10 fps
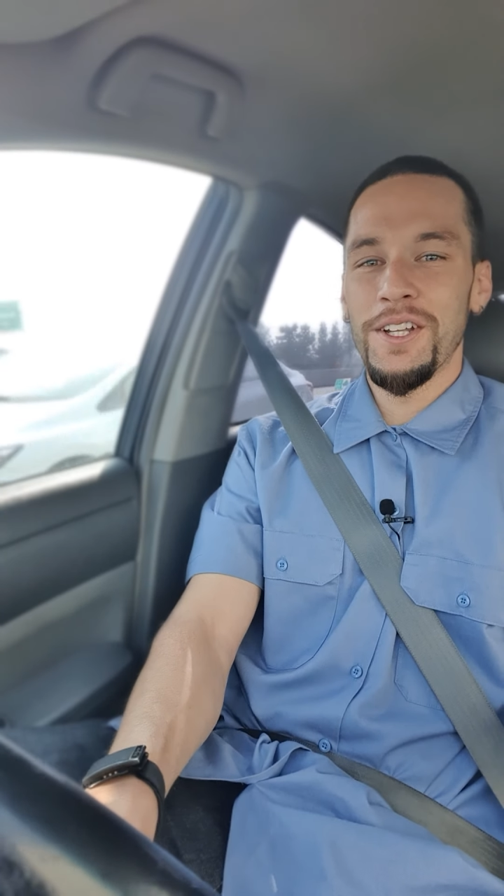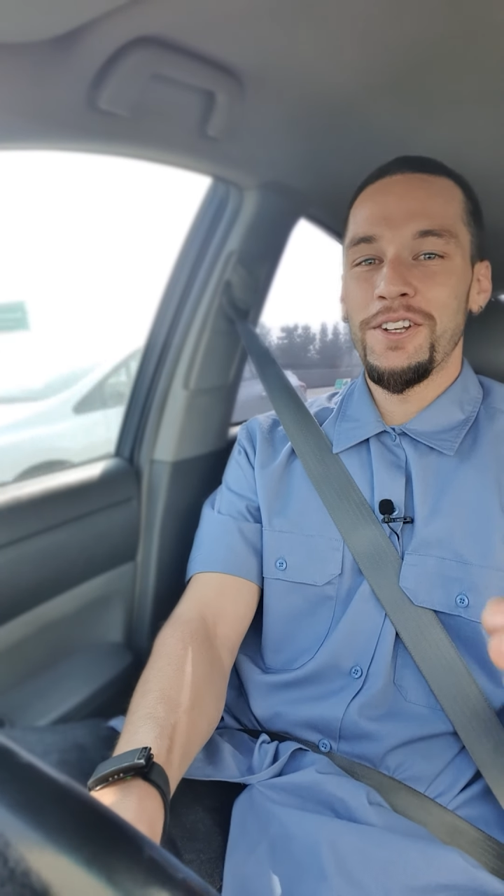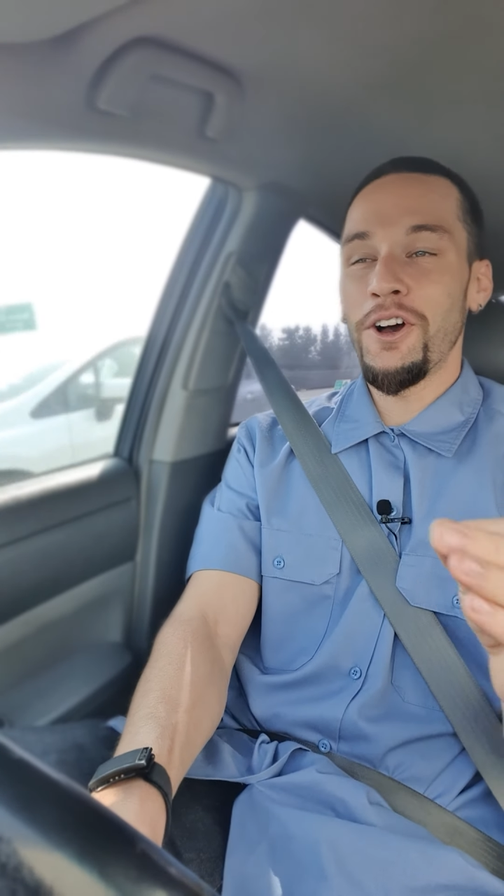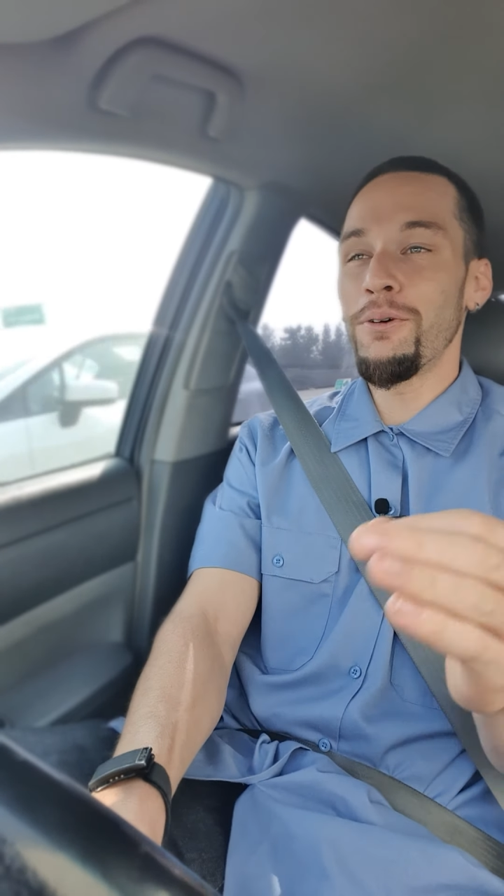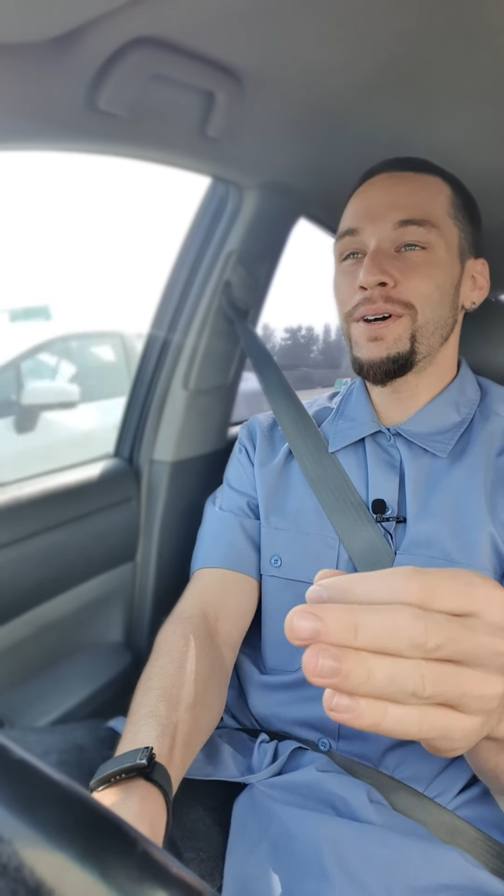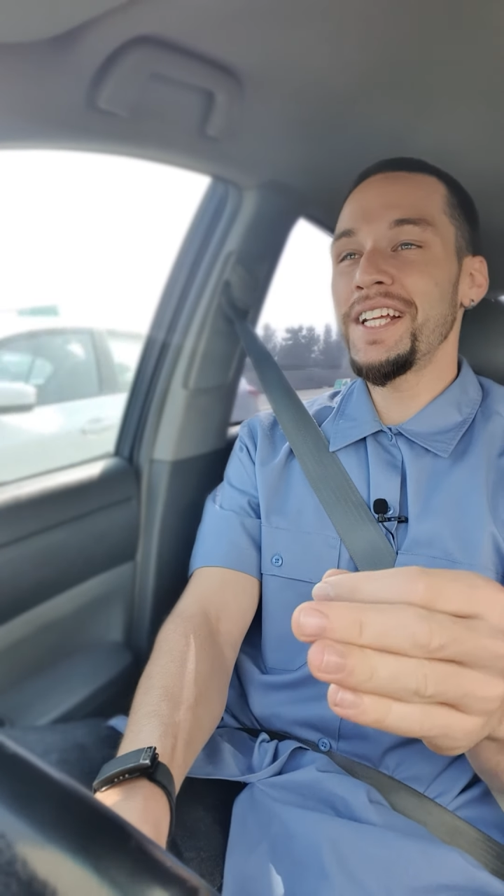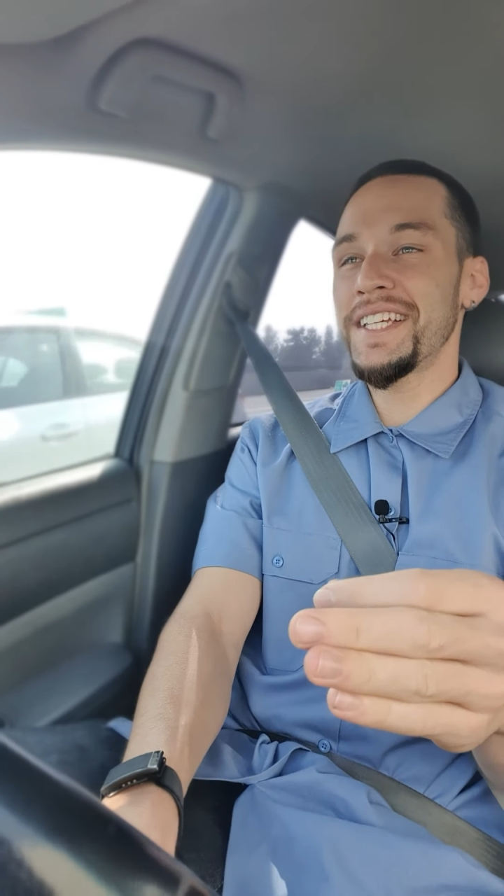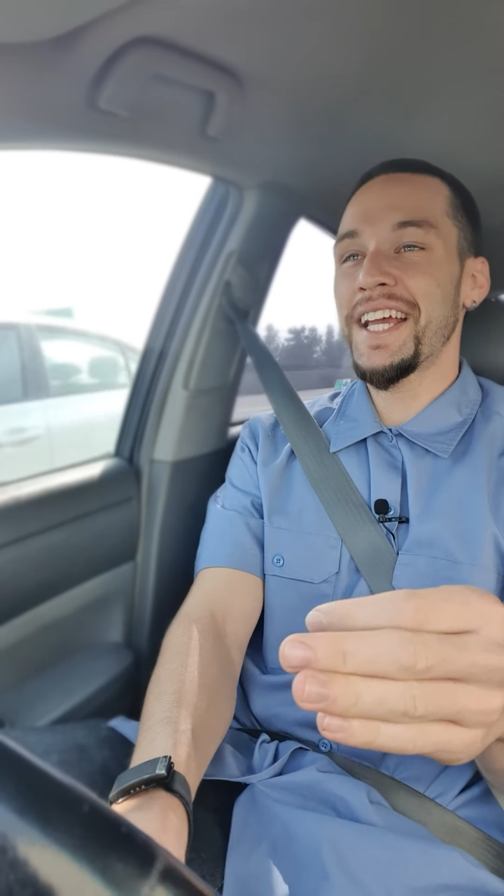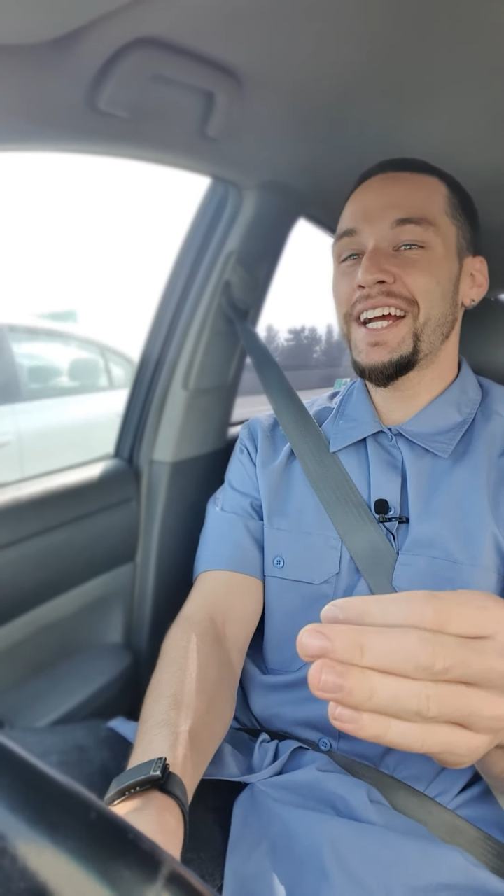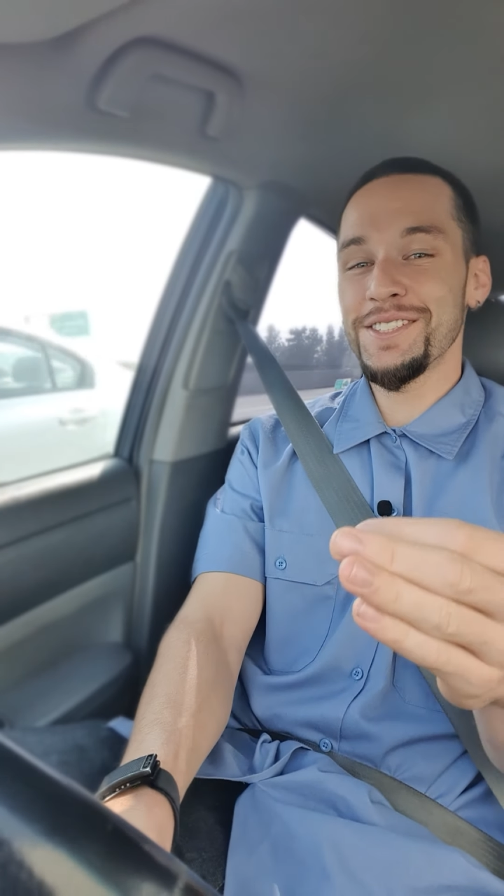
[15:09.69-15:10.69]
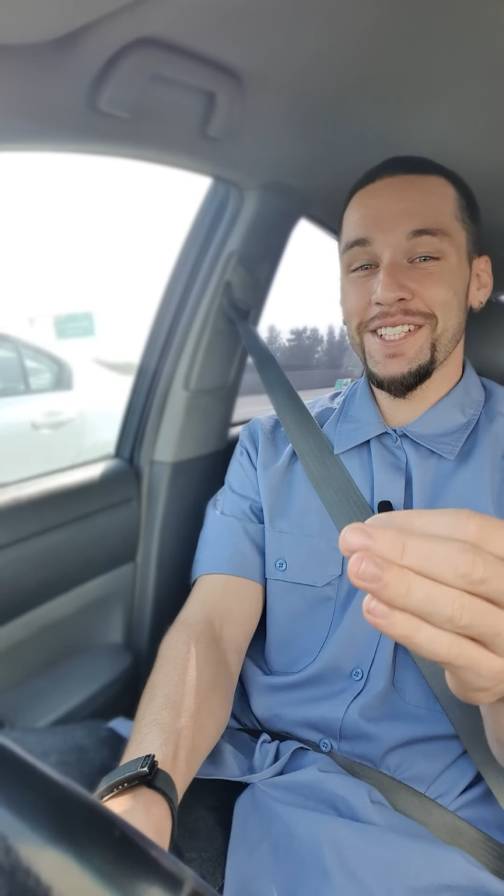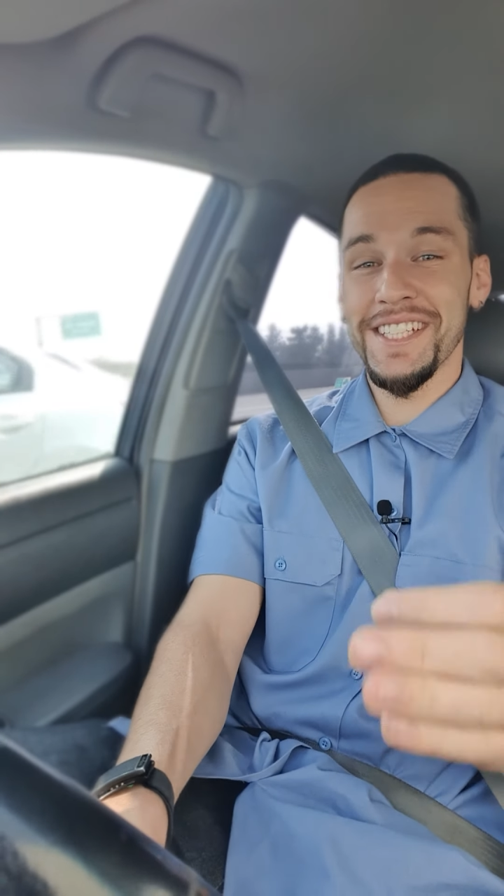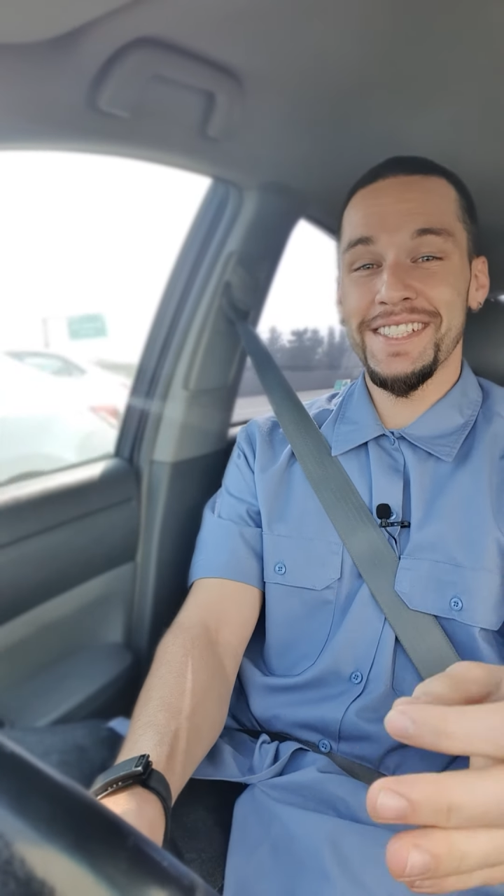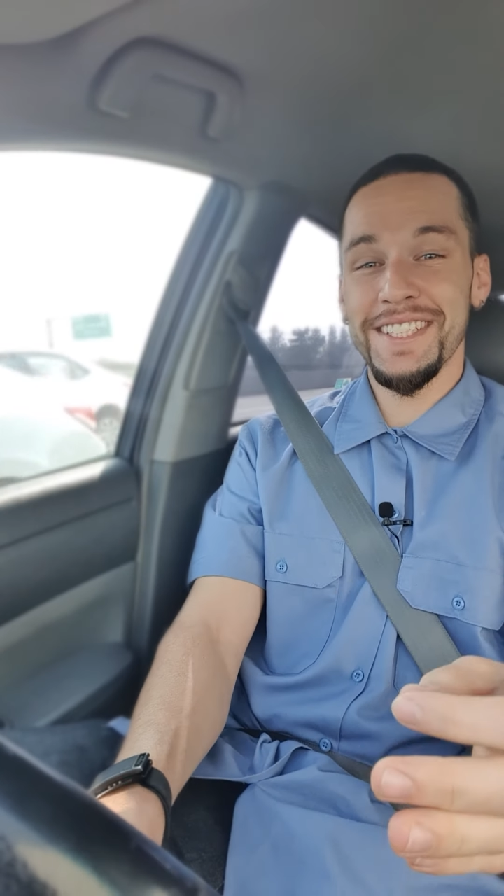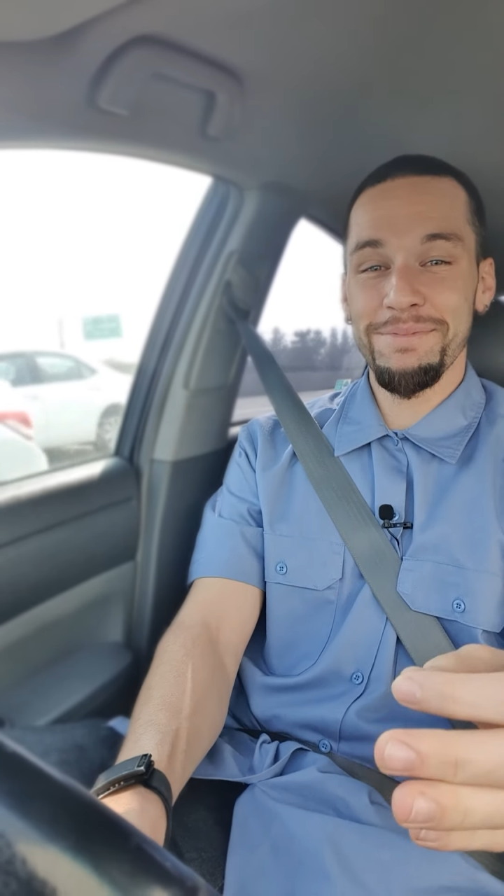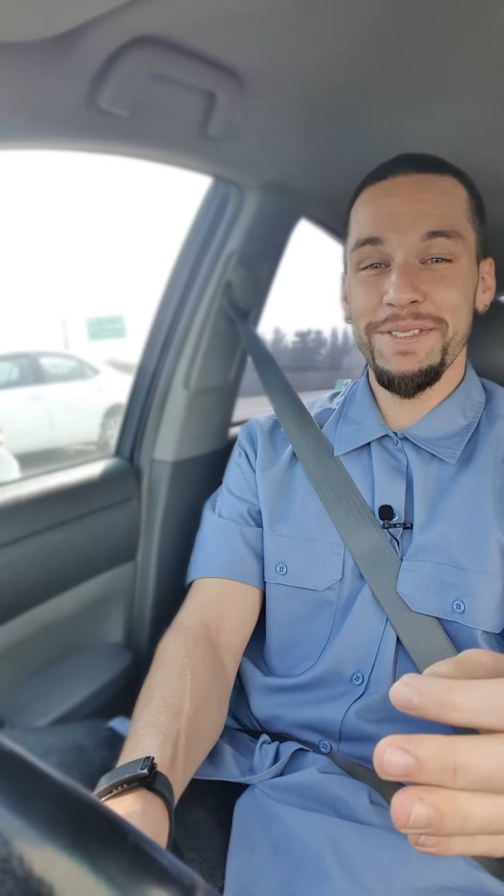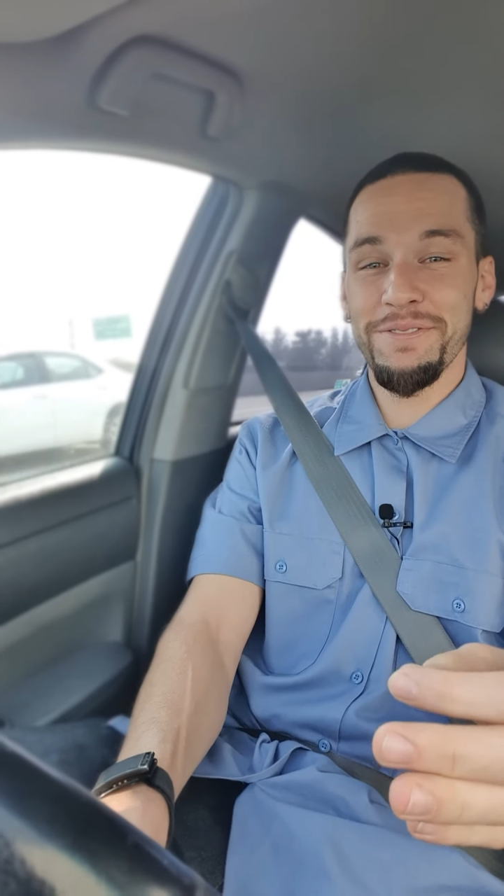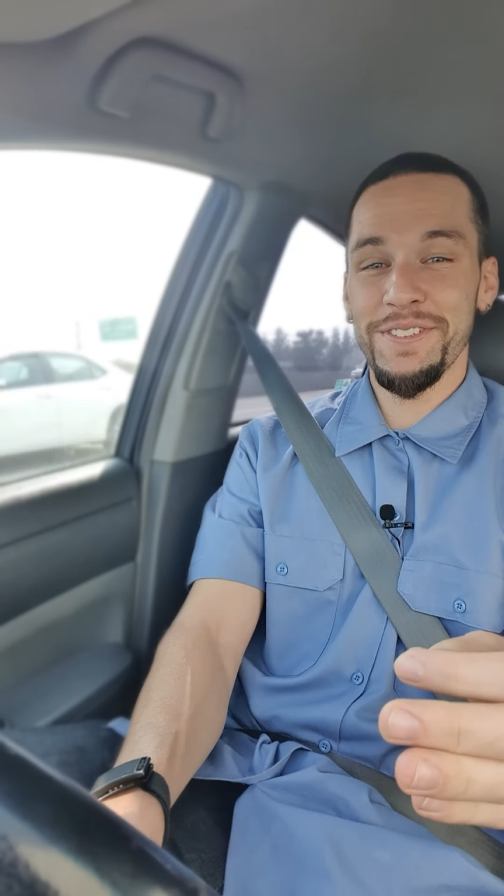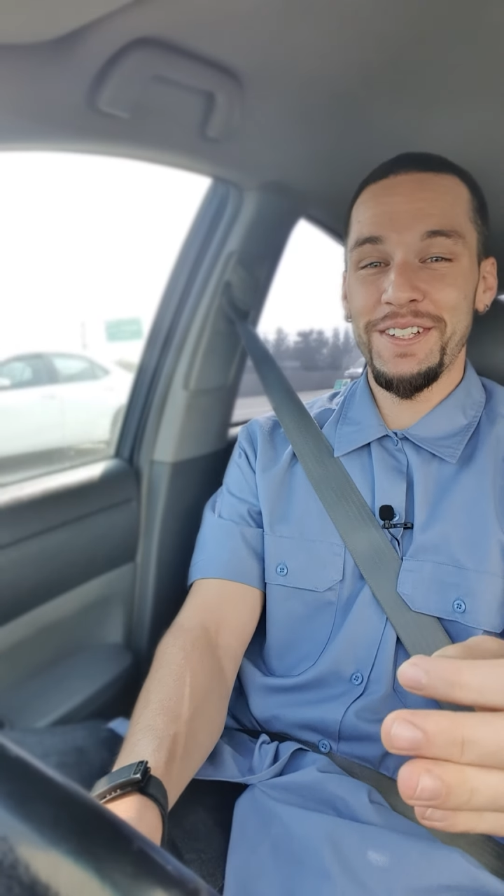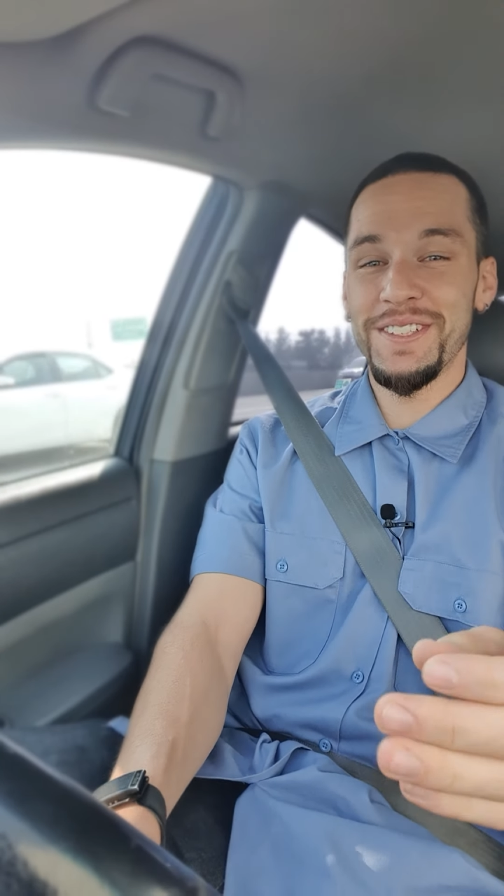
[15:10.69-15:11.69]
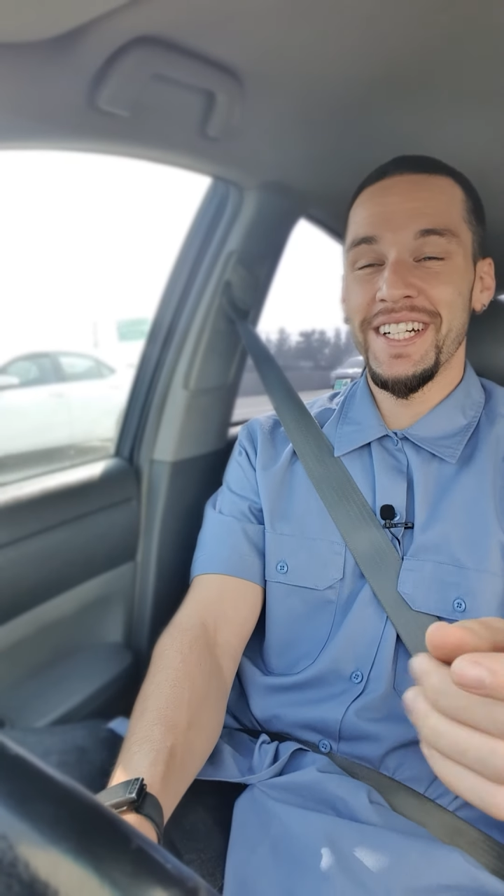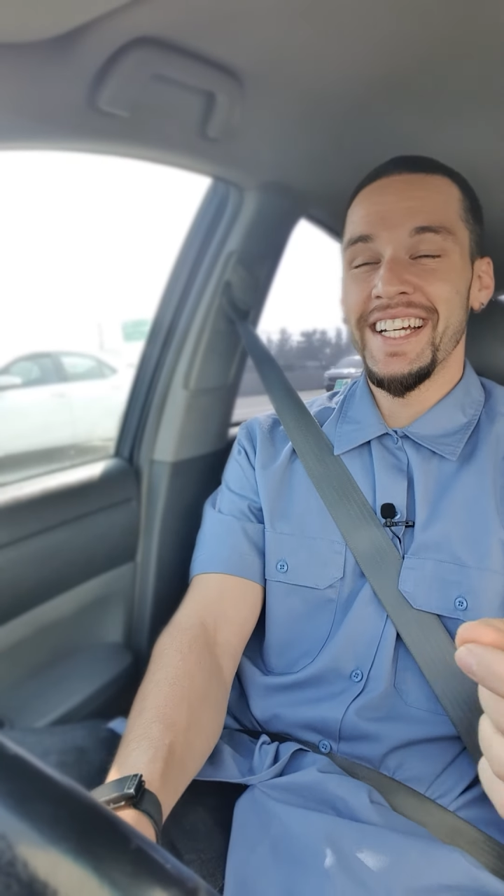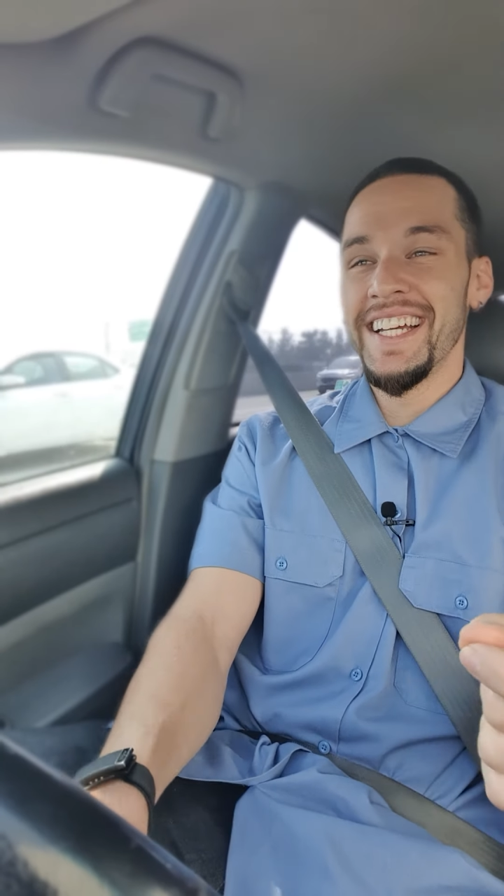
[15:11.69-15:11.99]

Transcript: Nobody cares except a few.